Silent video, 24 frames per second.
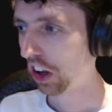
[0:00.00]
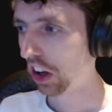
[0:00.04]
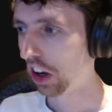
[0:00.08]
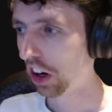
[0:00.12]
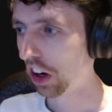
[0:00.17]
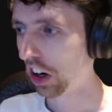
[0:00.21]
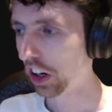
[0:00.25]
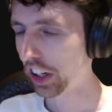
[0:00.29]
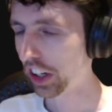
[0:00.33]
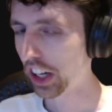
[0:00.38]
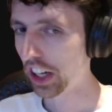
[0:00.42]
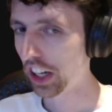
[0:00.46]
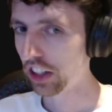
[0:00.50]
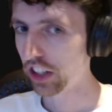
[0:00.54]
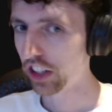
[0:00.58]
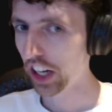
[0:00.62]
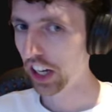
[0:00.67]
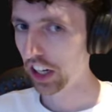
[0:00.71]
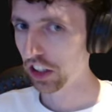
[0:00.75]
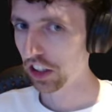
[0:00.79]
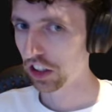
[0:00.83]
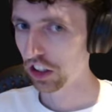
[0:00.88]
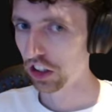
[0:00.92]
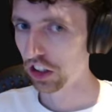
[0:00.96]
Arcane's
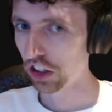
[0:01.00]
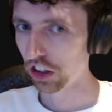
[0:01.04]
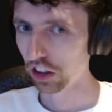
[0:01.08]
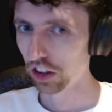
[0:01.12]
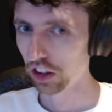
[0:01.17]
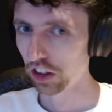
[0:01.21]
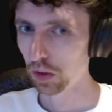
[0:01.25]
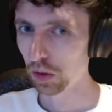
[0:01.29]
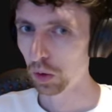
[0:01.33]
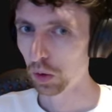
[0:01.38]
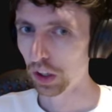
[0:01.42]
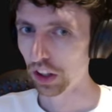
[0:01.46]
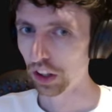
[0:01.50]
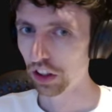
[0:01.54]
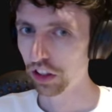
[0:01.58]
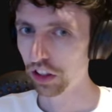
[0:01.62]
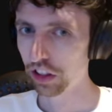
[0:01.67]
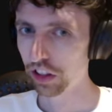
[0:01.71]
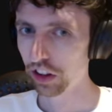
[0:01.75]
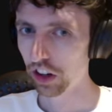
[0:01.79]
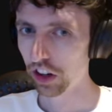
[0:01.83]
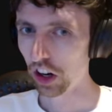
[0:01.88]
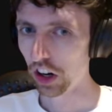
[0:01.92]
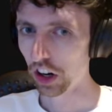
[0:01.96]
Execute
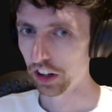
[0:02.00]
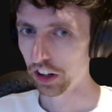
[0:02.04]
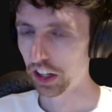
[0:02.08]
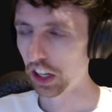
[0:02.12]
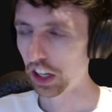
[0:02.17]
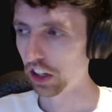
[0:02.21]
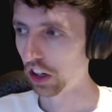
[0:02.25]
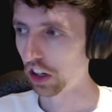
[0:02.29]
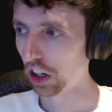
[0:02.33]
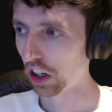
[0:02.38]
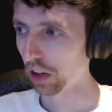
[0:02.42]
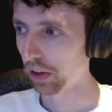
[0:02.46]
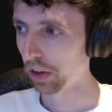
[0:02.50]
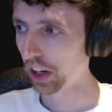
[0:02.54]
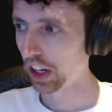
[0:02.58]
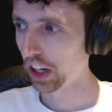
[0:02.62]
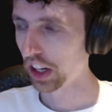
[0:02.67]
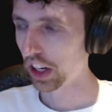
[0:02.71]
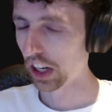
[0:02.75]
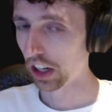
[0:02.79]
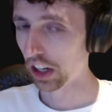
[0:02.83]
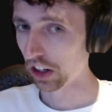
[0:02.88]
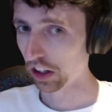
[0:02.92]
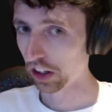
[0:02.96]
with Arcane
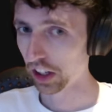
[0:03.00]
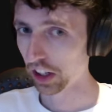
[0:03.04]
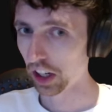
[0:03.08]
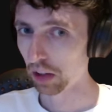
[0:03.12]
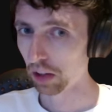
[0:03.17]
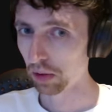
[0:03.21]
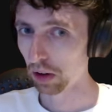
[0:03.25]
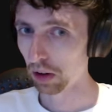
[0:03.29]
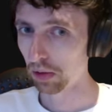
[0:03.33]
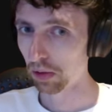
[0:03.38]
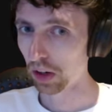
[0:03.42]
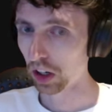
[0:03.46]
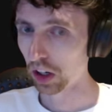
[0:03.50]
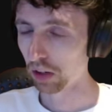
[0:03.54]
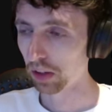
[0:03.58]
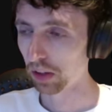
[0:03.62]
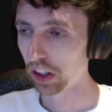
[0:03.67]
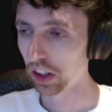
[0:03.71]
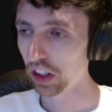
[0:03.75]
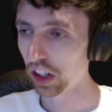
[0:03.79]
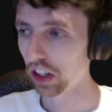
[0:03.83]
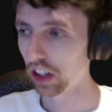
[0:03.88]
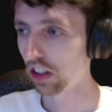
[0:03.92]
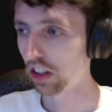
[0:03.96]
Harmony and Arcane
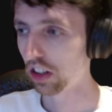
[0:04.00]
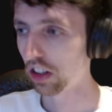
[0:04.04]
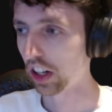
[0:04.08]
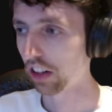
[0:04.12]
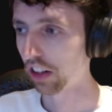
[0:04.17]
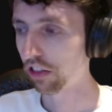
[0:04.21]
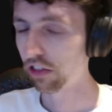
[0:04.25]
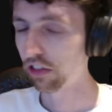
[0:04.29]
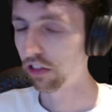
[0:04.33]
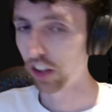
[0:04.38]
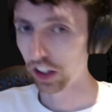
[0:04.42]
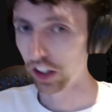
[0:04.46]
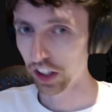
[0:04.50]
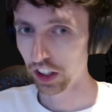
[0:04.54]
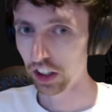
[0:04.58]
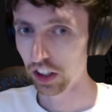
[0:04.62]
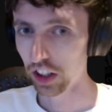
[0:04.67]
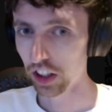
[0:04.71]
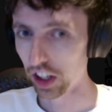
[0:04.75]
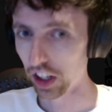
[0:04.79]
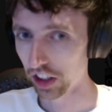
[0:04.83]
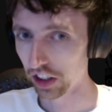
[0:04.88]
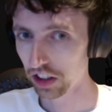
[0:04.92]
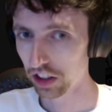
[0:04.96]
Bombardment is like fucking
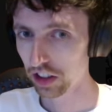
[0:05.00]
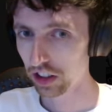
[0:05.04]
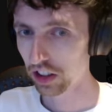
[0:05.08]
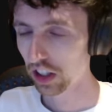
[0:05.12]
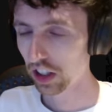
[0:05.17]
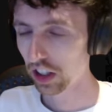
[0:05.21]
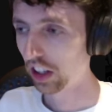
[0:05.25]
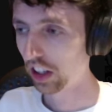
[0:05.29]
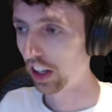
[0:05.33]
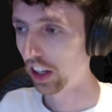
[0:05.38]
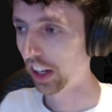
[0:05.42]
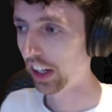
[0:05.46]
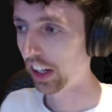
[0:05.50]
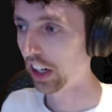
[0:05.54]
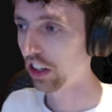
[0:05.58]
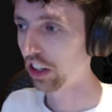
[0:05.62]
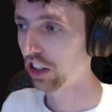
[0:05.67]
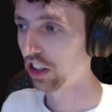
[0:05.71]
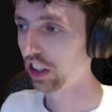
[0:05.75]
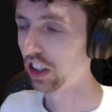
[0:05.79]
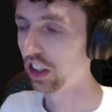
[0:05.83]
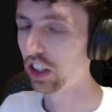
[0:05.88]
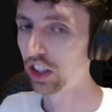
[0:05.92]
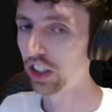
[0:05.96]
nuts. Like, it
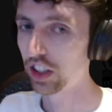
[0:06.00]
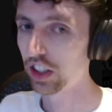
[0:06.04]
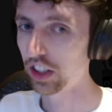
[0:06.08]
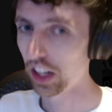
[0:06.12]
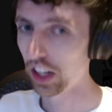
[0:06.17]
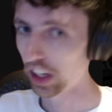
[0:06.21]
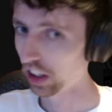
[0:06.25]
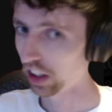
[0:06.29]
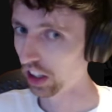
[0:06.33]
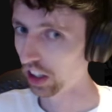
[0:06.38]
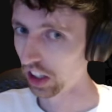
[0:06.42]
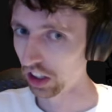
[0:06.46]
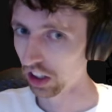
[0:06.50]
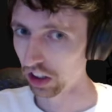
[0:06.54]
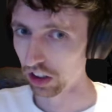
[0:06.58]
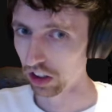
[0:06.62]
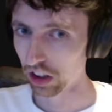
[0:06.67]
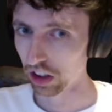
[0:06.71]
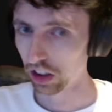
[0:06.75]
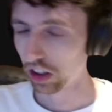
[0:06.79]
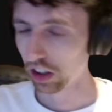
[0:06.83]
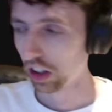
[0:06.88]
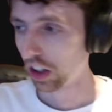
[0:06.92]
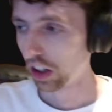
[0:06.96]
is insanely
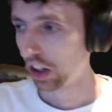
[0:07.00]
good.